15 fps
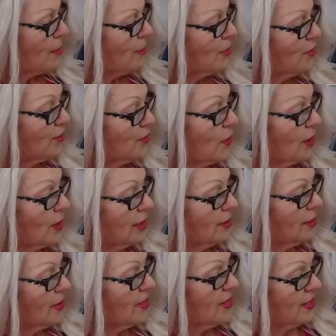
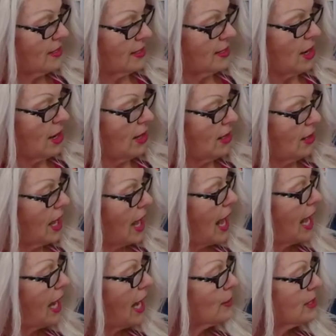Before the stall,
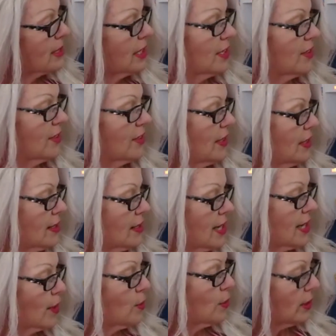I was convinced
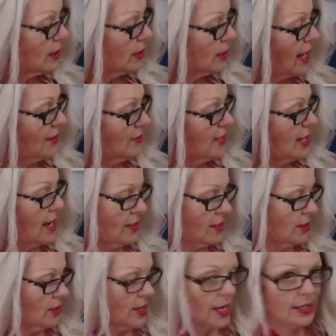I wouldn't have to
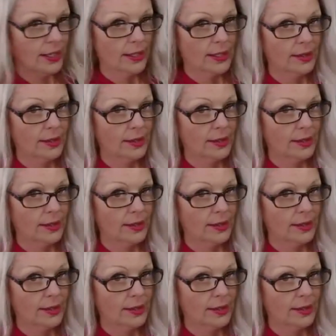exercise.